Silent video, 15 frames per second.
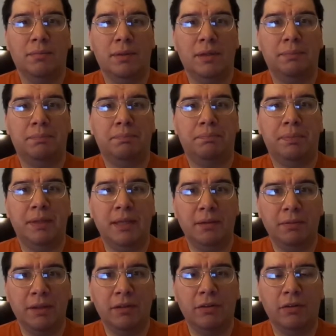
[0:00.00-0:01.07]
But
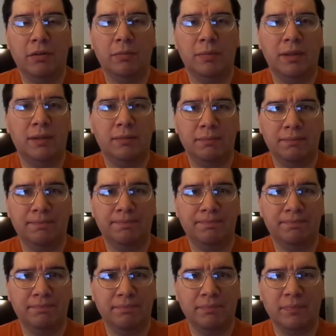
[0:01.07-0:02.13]
Pee-Wee Herman
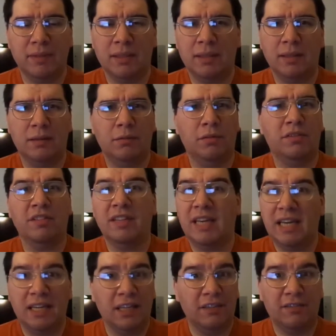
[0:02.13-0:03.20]
was an
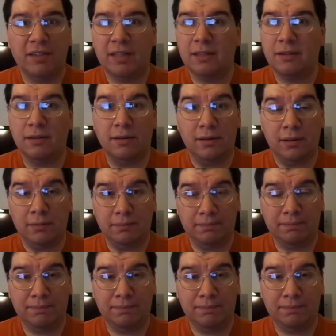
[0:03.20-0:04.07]
eighties icon.